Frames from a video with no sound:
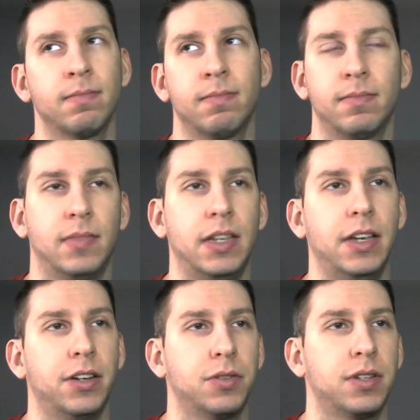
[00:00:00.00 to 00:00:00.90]
you
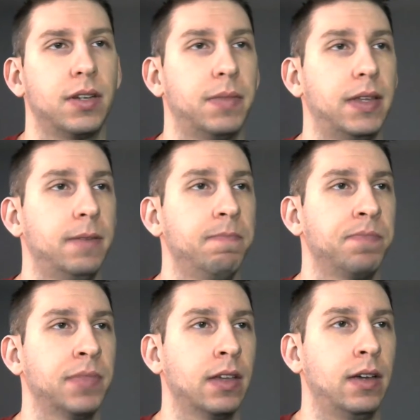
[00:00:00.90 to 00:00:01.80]
know, something.
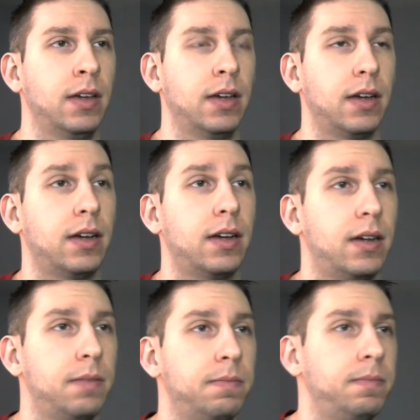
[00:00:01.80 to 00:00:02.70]

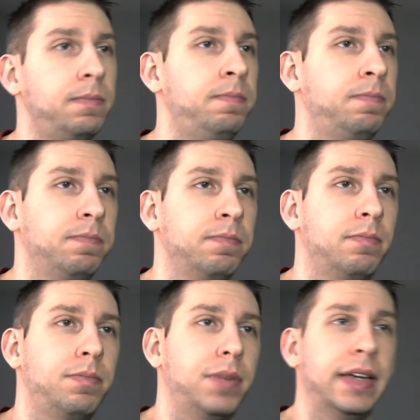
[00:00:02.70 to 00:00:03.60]

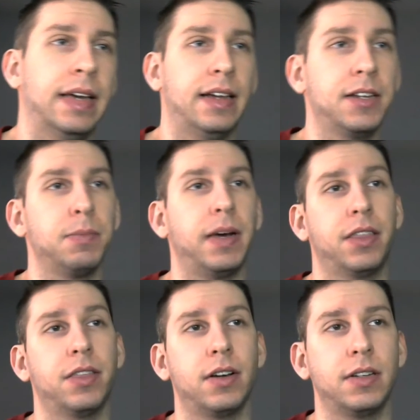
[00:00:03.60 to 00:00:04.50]
But yeah, that's my
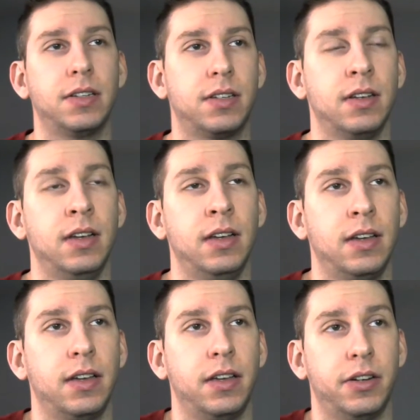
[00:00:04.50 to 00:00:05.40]
thoughts.
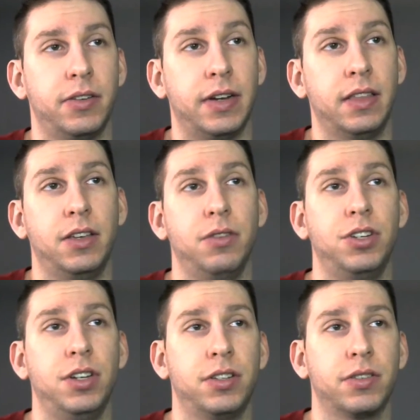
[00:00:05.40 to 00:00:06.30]
You know, I think
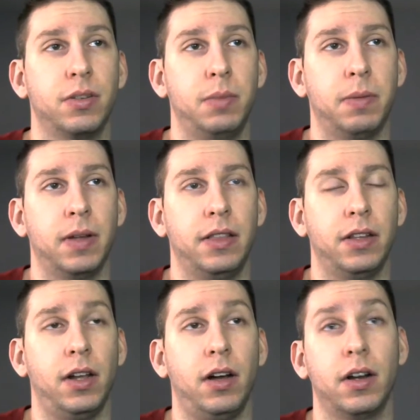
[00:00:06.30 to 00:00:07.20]
Eugene's going to be playing the
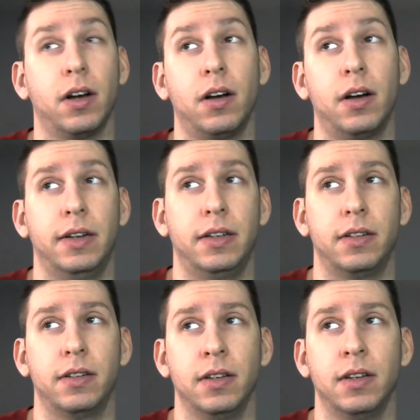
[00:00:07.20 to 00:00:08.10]
long con
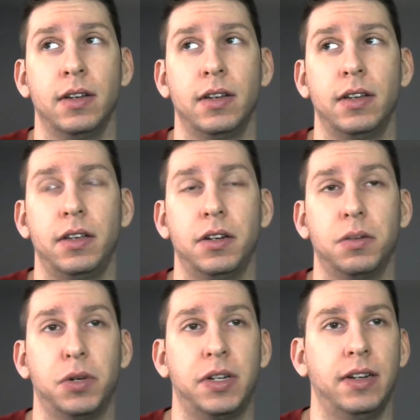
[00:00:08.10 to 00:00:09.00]
and, you know,
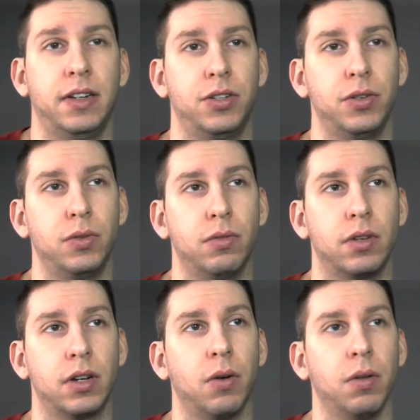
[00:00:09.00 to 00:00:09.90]
pretending to
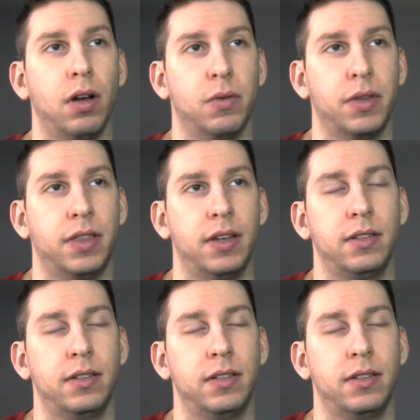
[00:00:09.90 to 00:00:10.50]
go along with it.